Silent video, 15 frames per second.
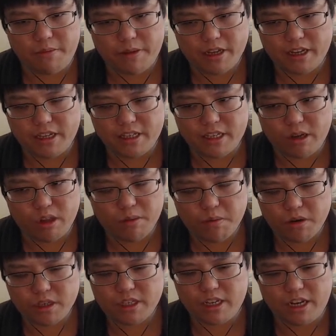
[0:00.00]
because the only
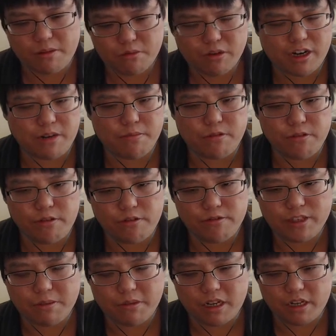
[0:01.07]
person I'm trying to prove
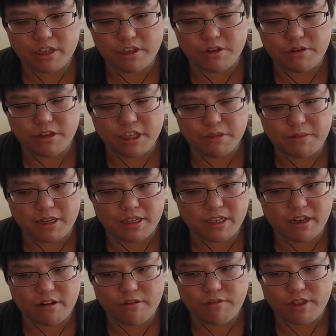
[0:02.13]
something to is
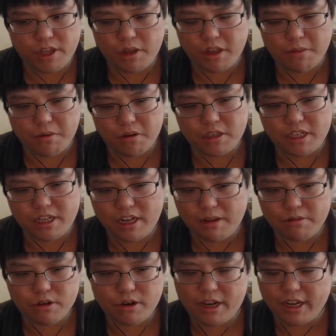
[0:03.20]
myself. The only person
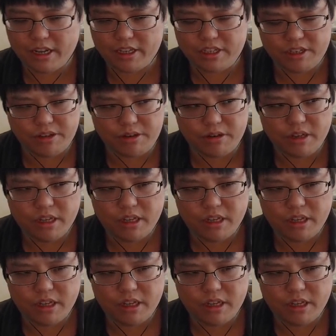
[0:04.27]
I'm trying to